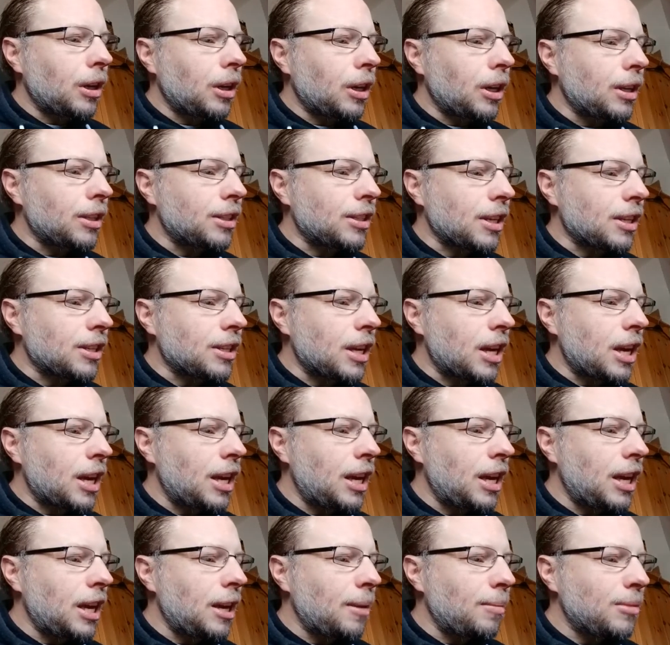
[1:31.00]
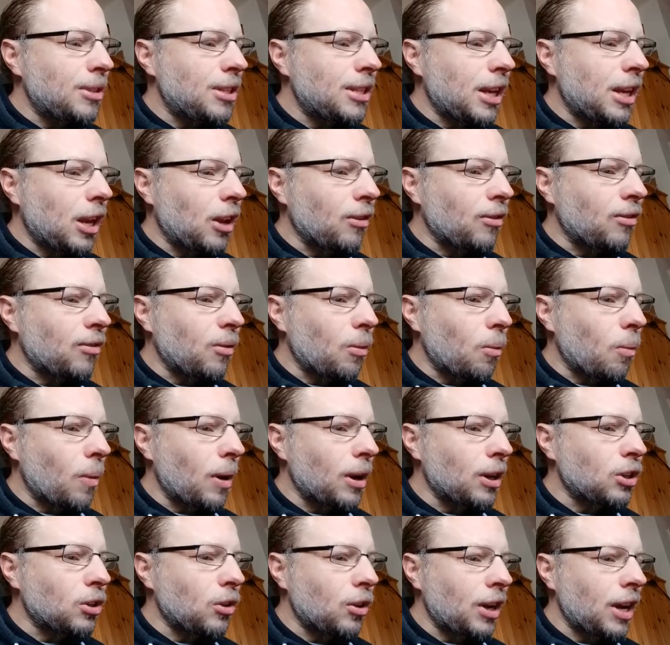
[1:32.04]
It says, "He himself
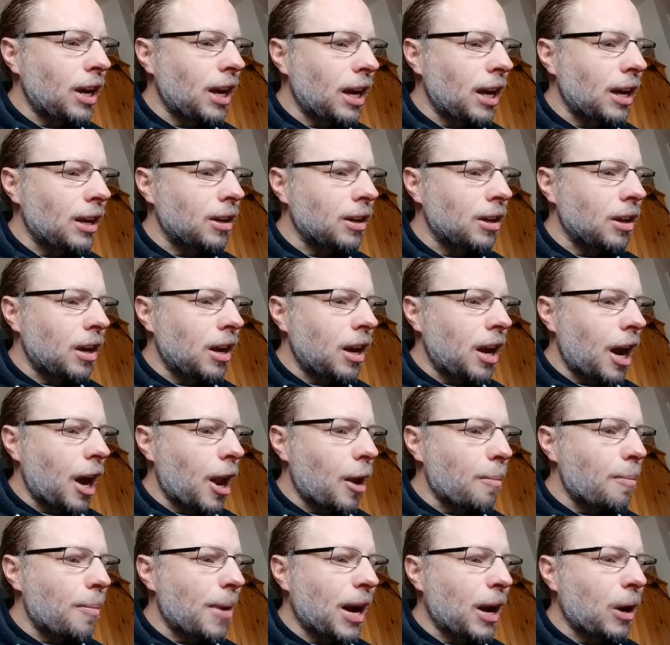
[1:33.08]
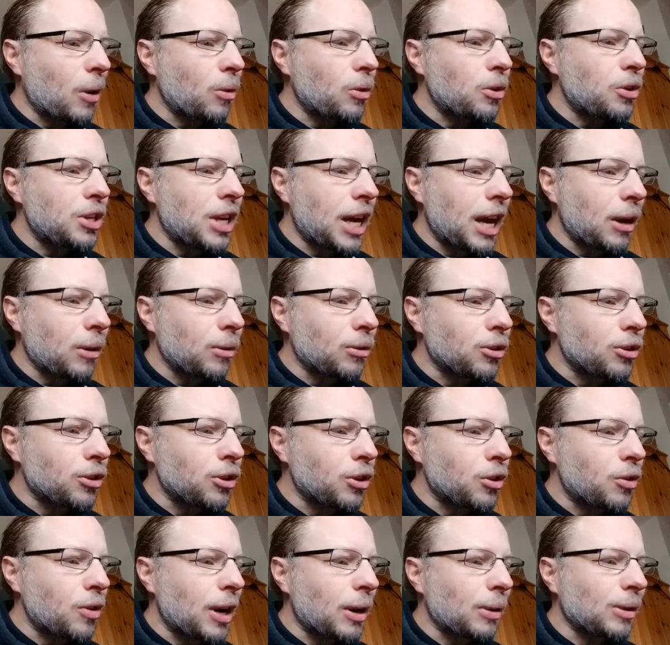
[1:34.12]
went on ahead and bowed down to the
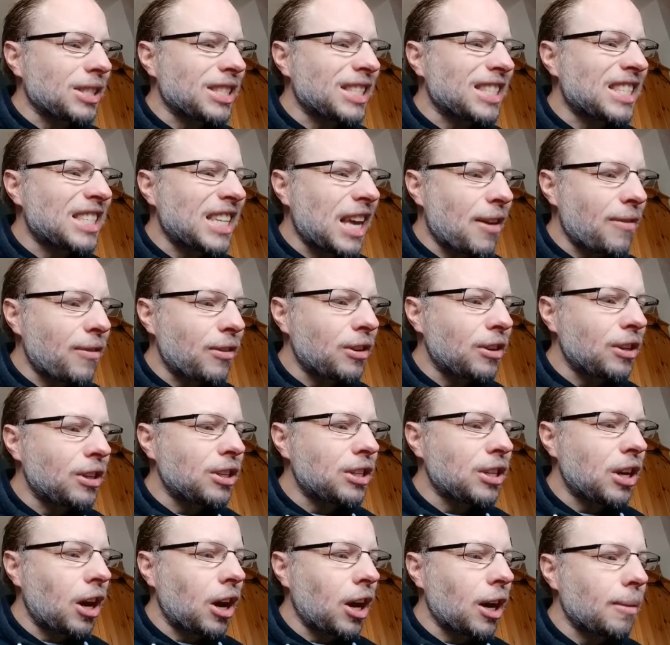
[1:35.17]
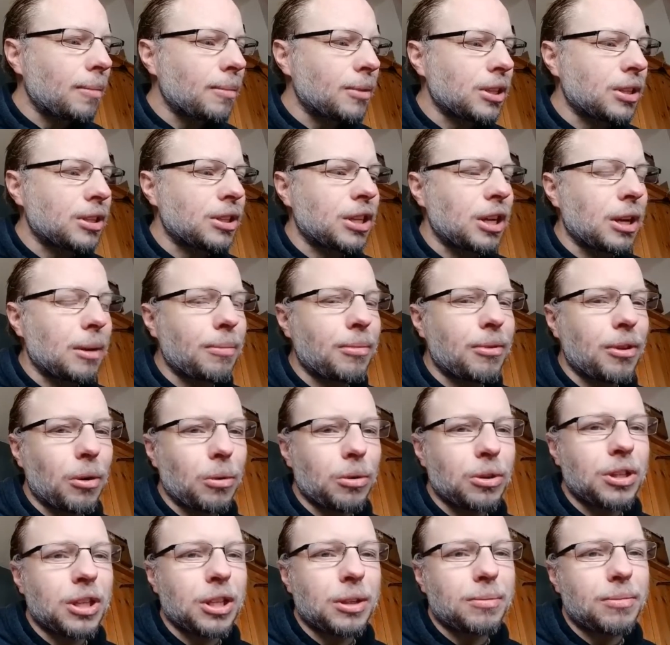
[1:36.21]
ground 7 times as he
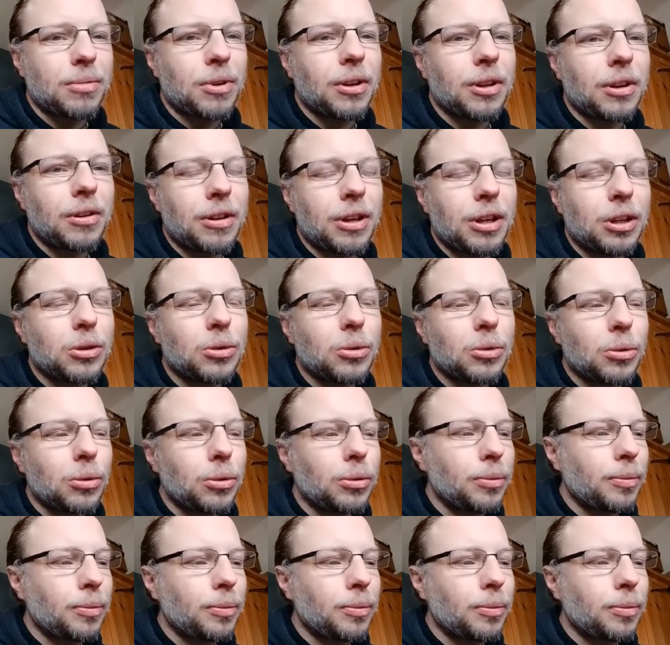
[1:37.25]
approached his brother Esau."